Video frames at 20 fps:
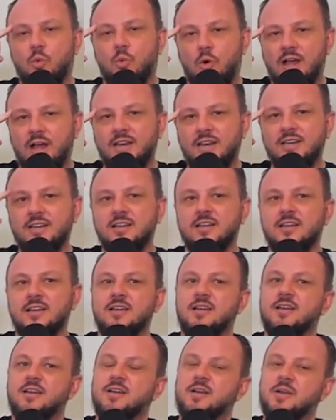One,
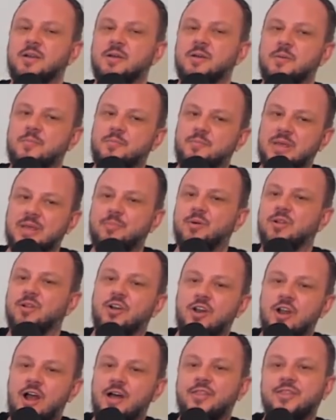people
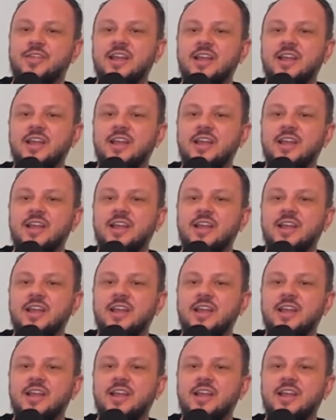are not